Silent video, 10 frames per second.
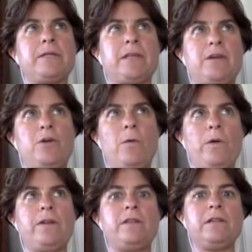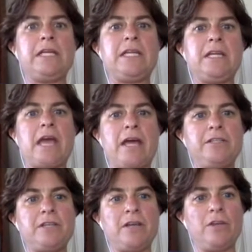It's like going to the leading
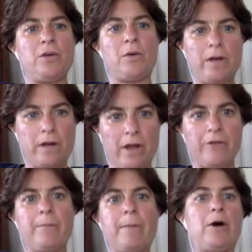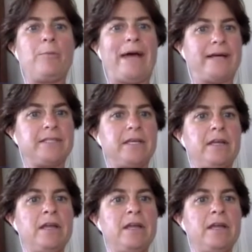edge and then going another mile past it.